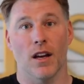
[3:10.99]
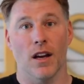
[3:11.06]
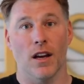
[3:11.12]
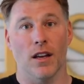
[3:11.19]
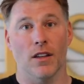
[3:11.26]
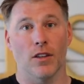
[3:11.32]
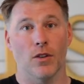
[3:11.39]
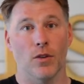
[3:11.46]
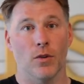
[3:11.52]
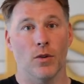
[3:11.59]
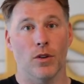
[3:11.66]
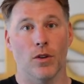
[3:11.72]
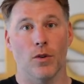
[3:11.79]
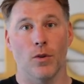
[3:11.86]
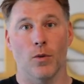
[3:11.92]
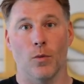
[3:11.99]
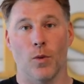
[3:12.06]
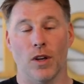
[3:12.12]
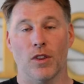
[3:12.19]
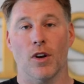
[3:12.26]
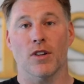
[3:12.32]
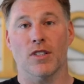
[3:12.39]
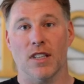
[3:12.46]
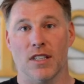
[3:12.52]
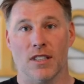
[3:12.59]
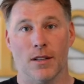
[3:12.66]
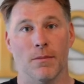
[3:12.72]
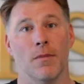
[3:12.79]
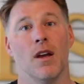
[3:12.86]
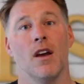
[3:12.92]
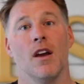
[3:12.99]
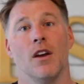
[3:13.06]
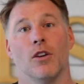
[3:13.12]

Uh, you, you, with our system,